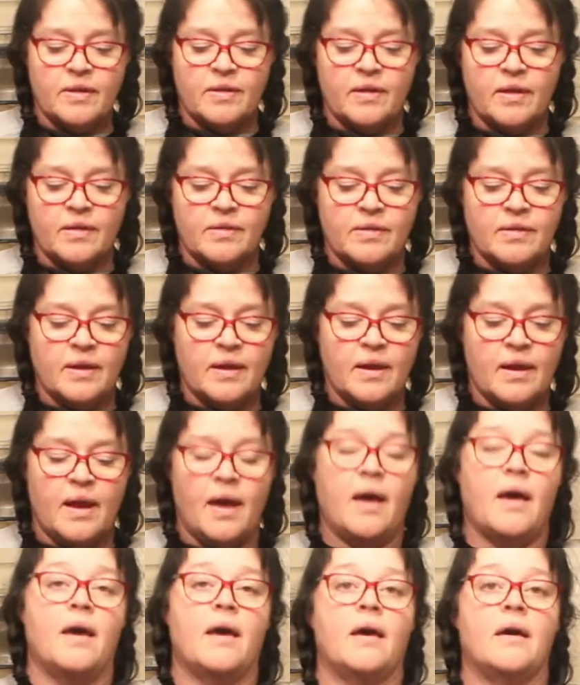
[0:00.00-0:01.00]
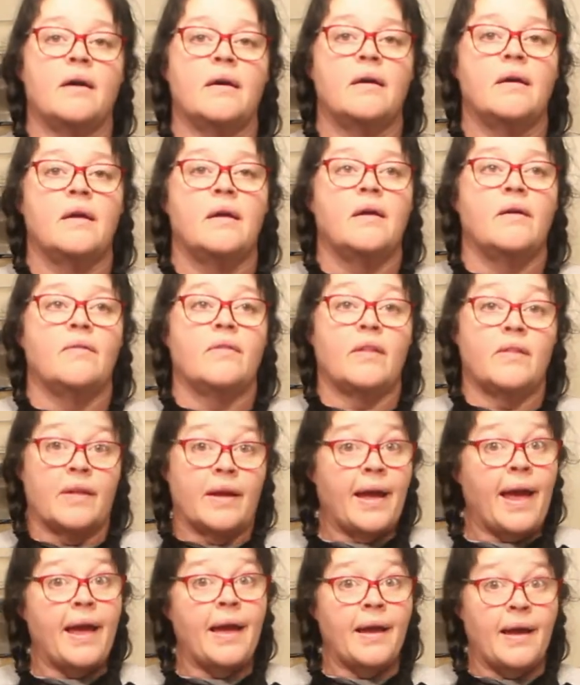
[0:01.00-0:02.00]
that
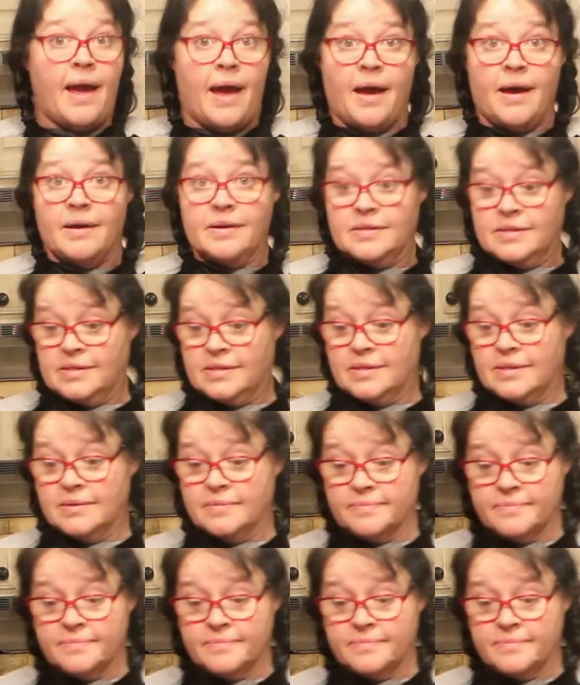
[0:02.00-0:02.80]
the cake has.